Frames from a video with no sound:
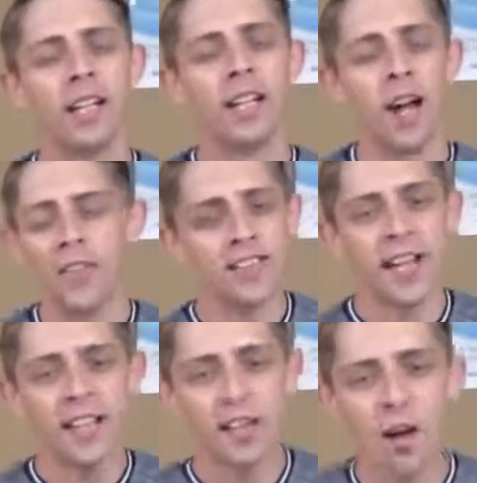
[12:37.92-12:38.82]
And the
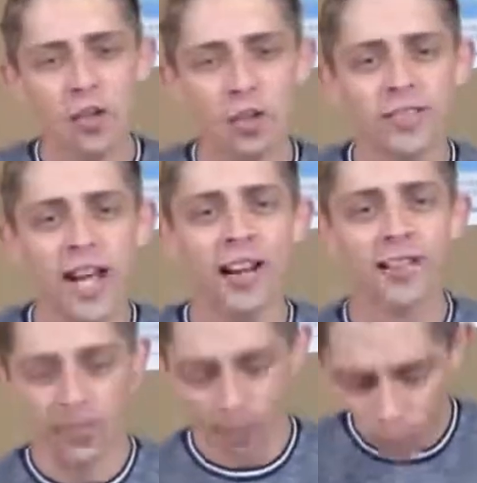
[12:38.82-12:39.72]
psychological data
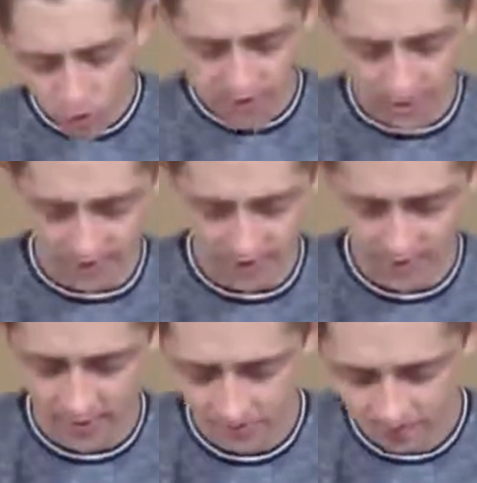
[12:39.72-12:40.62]
supports this.
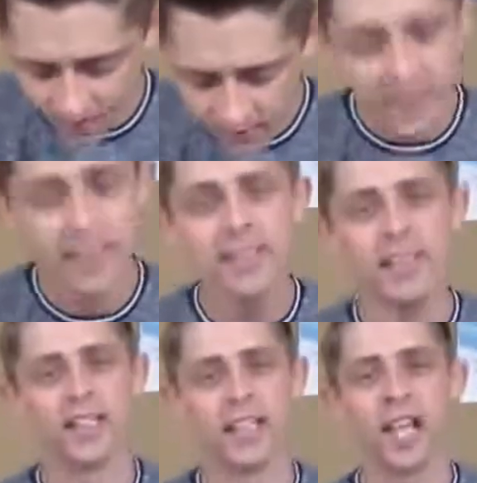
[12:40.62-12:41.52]

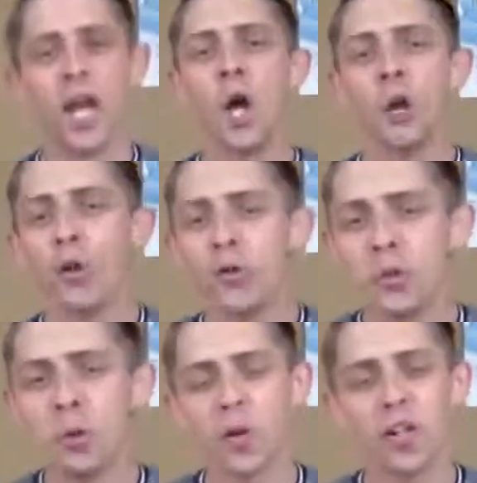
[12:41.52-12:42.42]
Consistently, those who
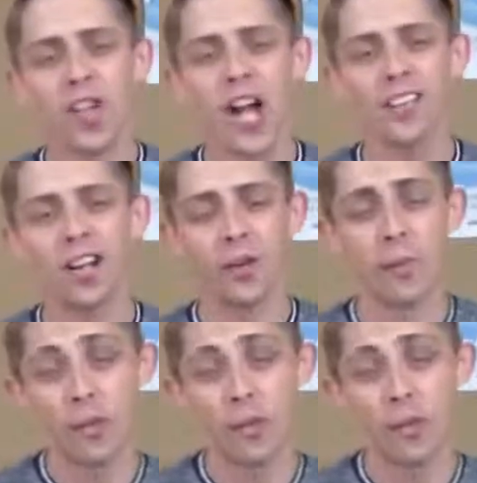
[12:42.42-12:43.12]
are rejected from their